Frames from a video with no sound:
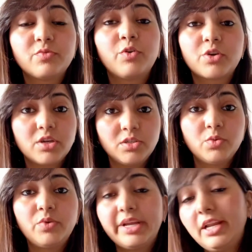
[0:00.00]
for
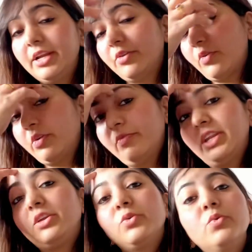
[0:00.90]
contouring later on,
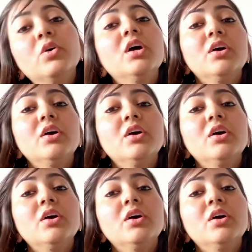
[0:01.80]
when you